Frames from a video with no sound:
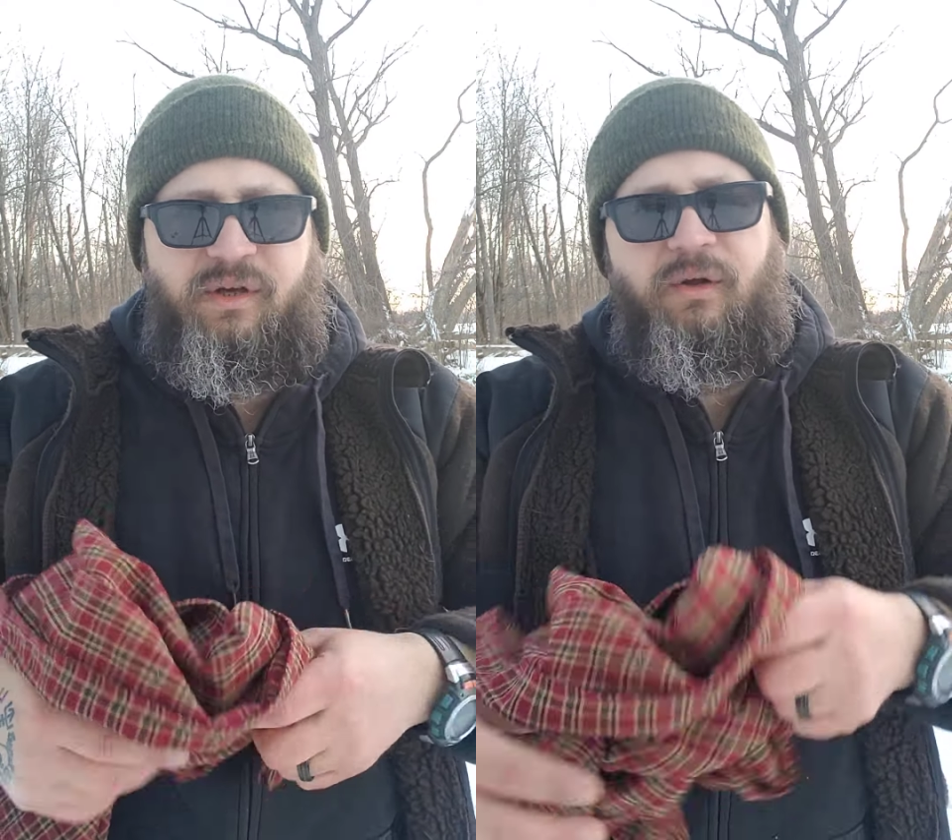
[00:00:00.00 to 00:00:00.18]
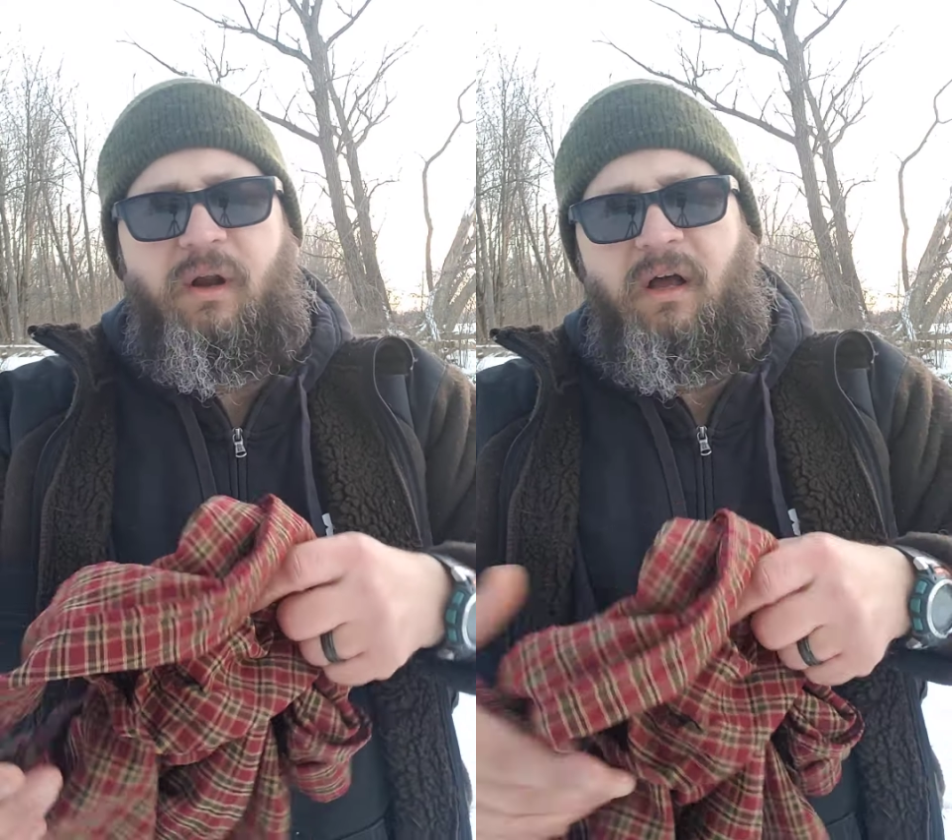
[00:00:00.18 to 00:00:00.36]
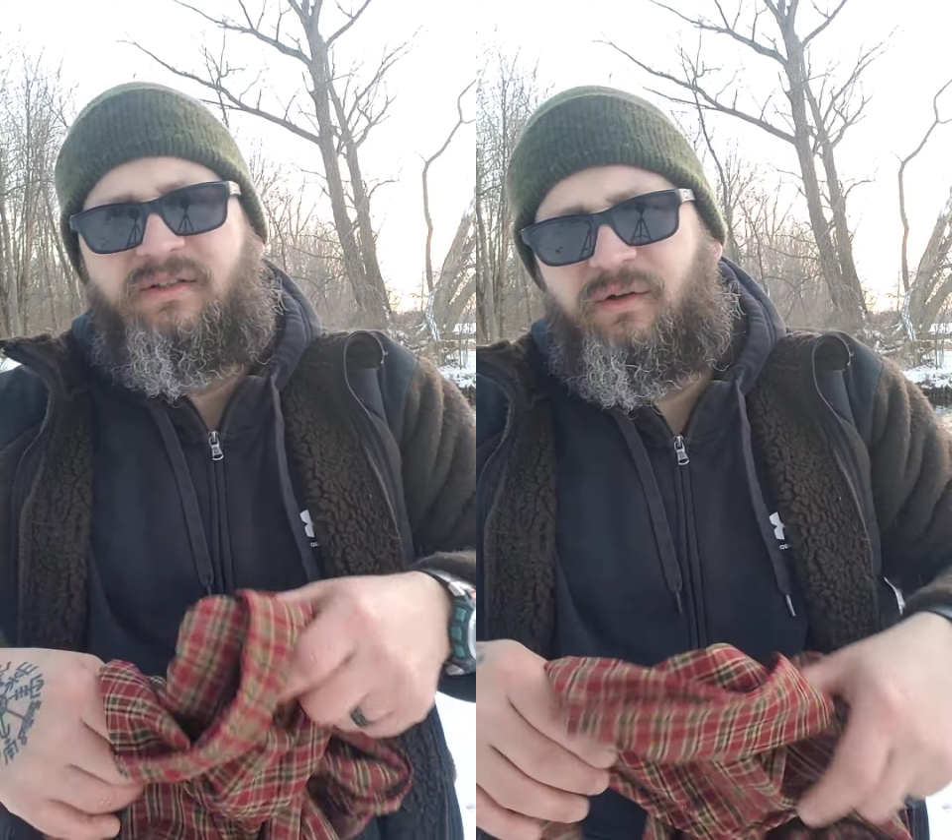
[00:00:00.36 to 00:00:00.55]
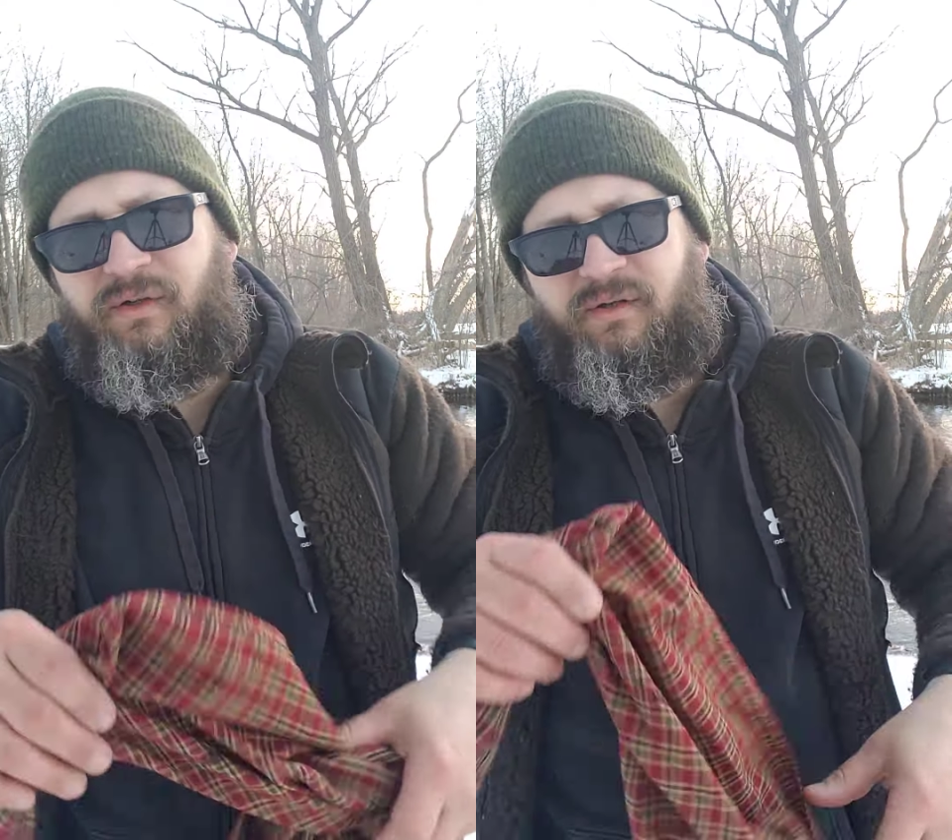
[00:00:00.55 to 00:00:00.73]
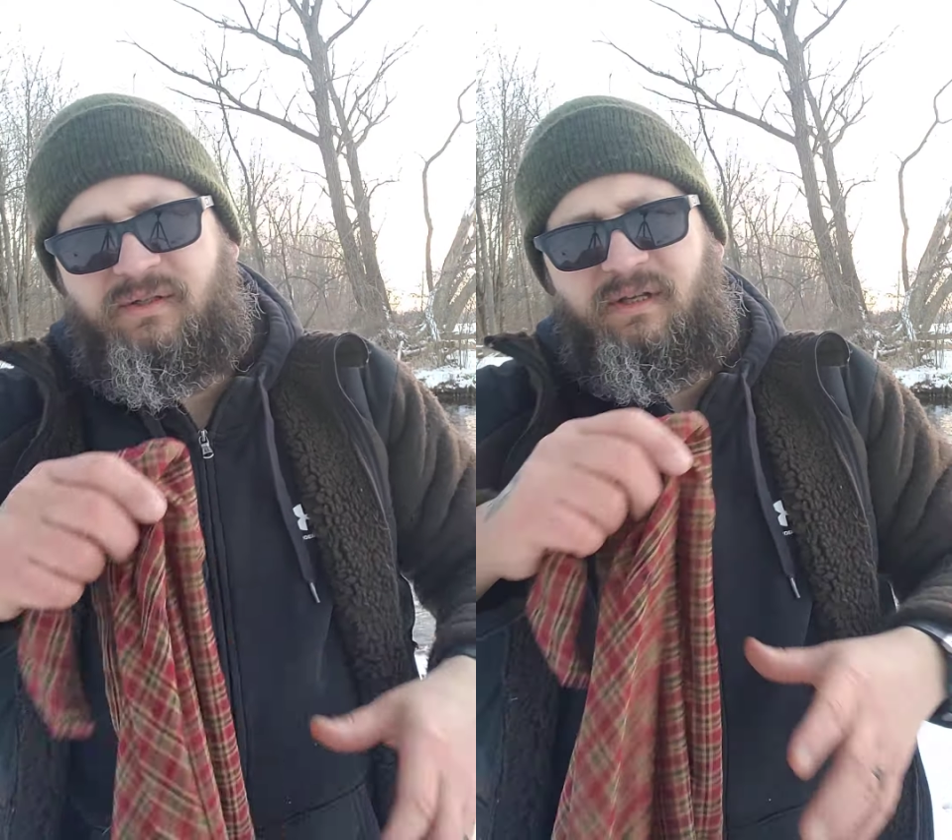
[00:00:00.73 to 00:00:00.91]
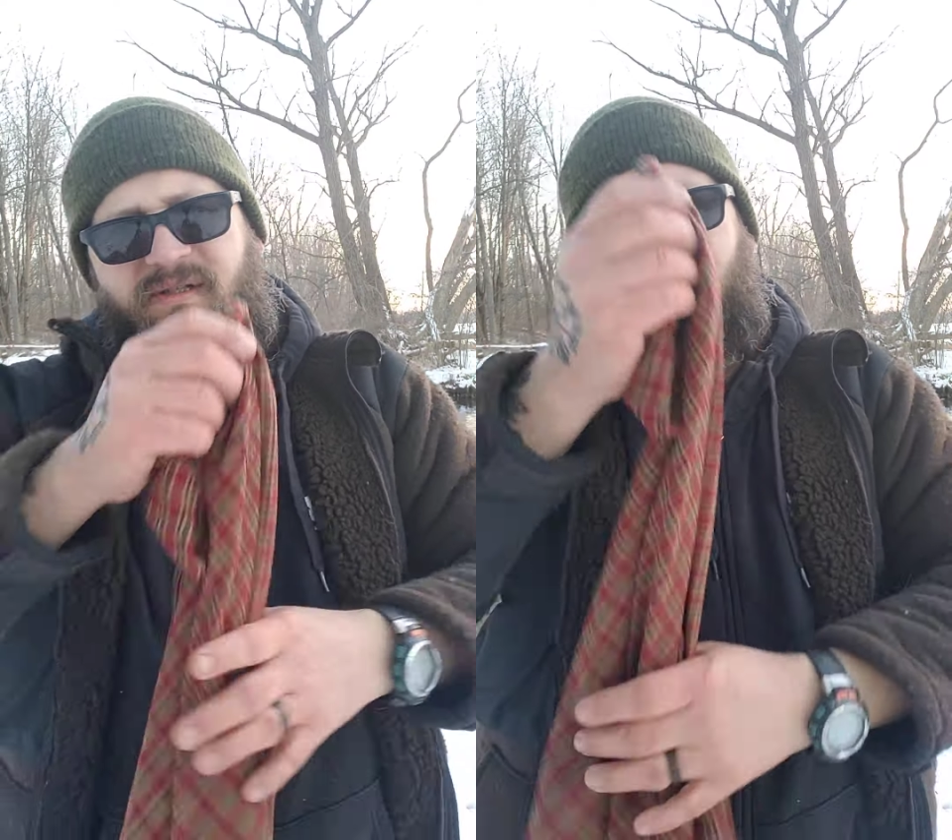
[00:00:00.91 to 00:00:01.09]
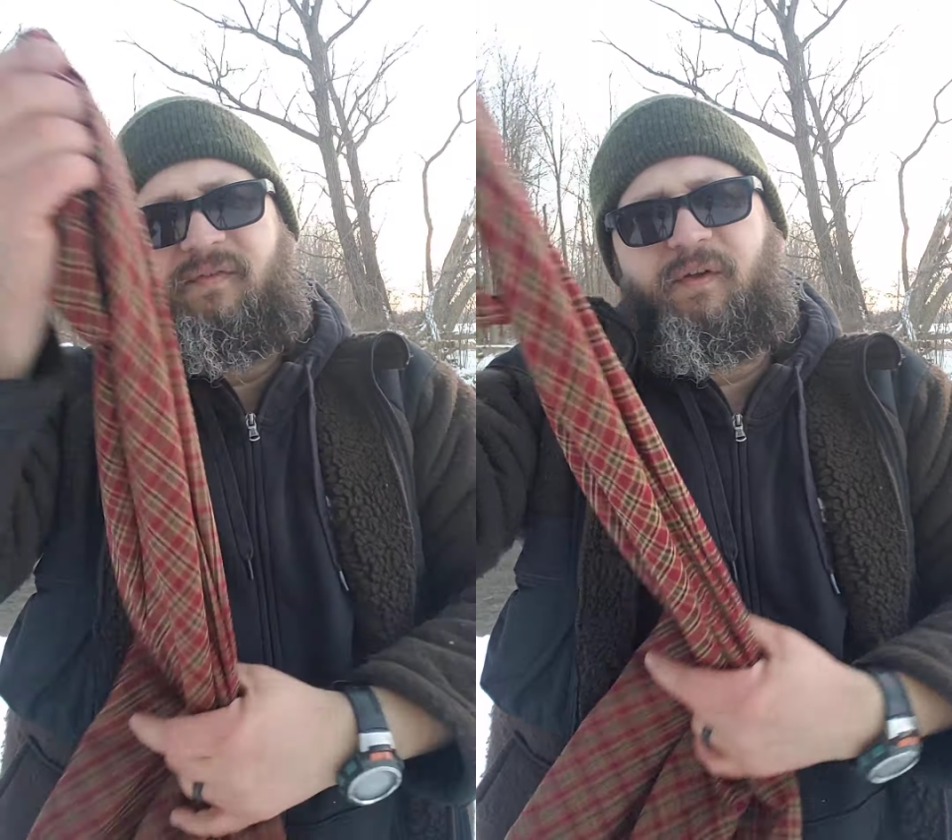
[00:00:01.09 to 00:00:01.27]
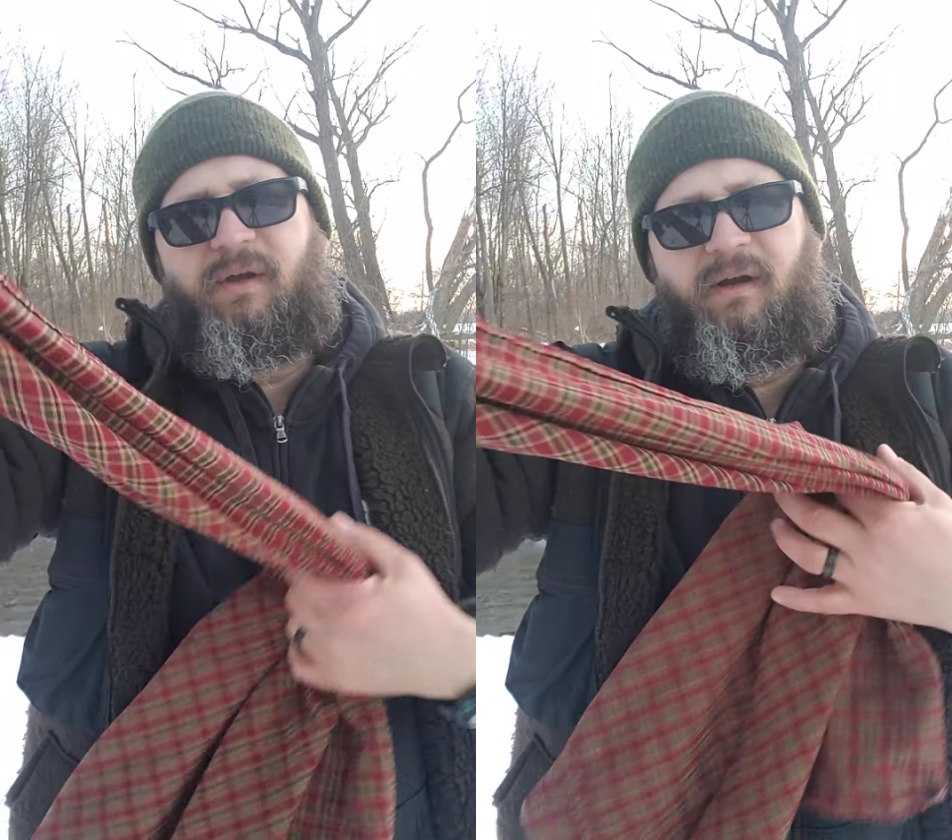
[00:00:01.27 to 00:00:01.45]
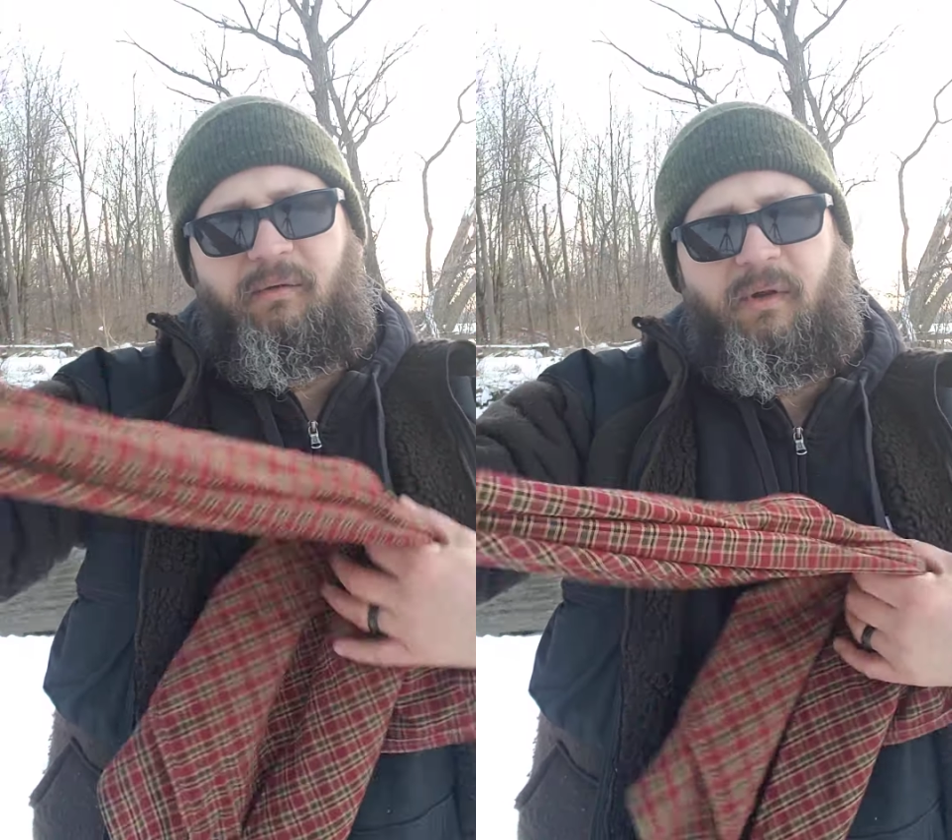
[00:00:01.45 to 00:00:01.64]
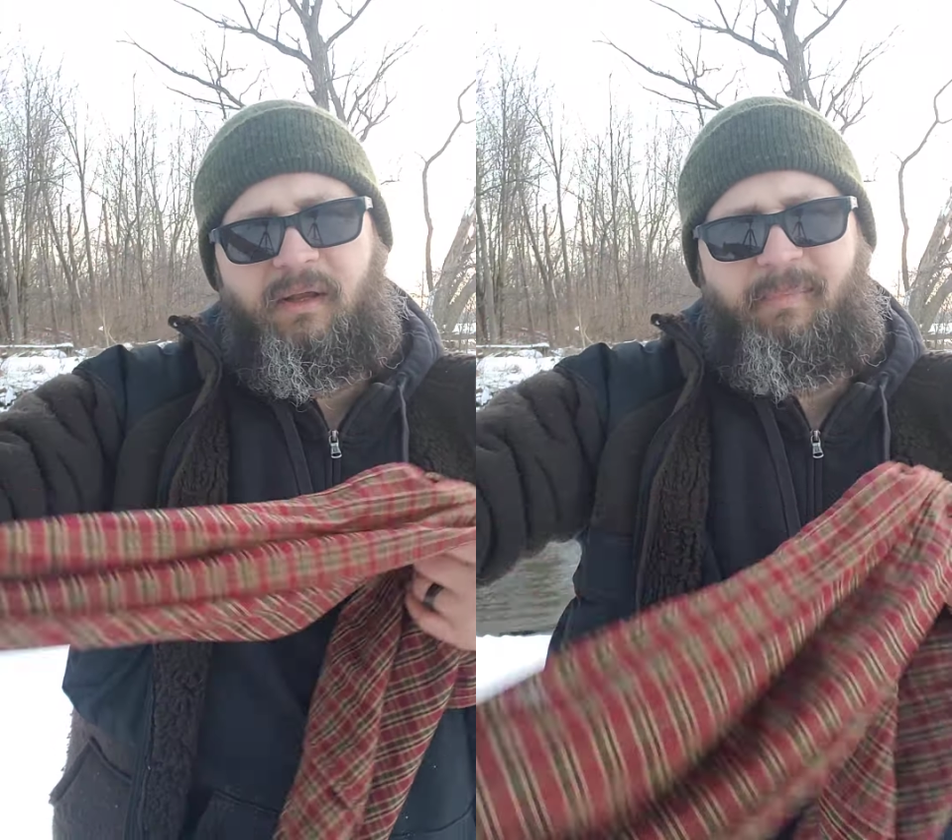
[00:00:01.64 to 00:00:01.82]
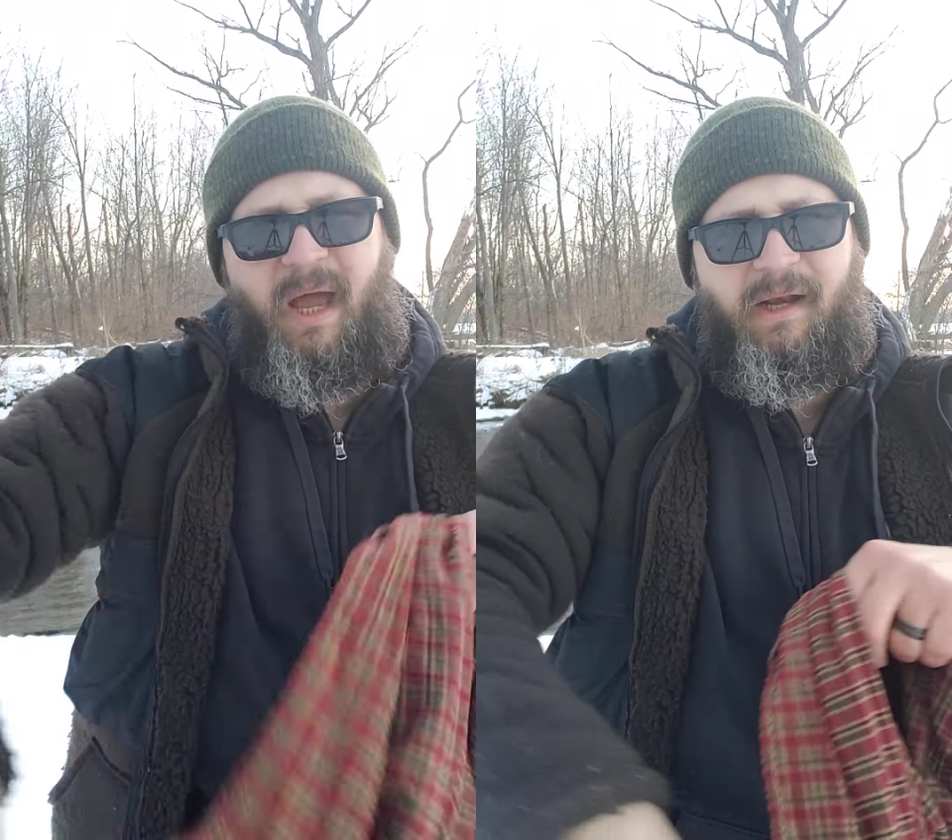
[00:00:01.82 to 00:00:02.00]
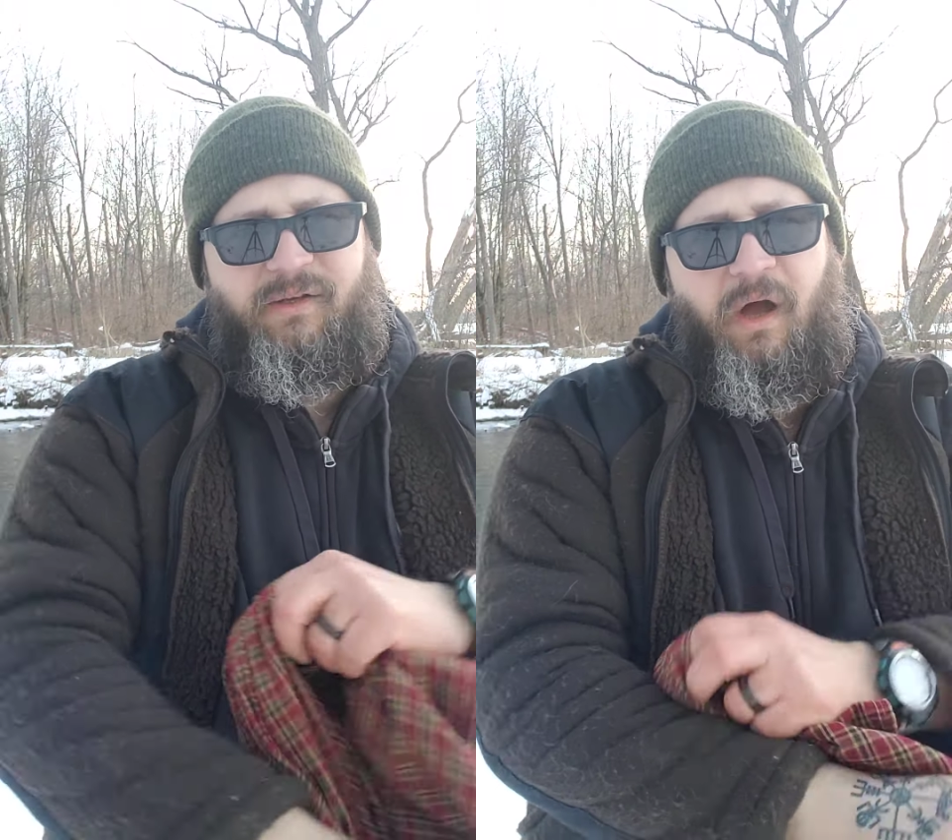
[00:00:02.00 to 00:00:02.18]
You could also use this if you get a really bad